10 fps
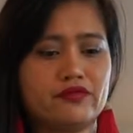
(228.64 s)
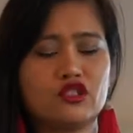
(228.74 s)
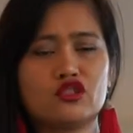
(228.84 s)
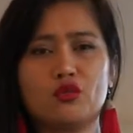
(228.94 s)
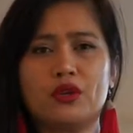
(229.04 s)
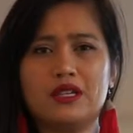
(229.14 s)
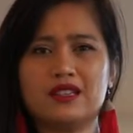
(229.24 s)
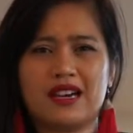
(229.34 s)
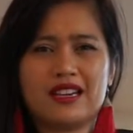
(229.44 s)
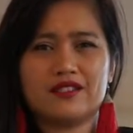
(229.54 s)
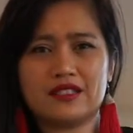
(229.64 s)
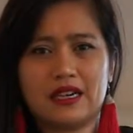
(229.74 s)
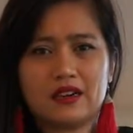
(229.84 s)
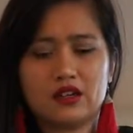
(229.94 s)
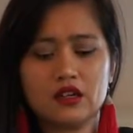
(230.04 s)
sweet kind of
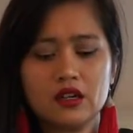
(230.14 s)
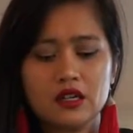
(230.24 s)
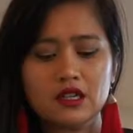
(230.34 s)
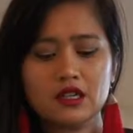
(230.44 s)
snacker.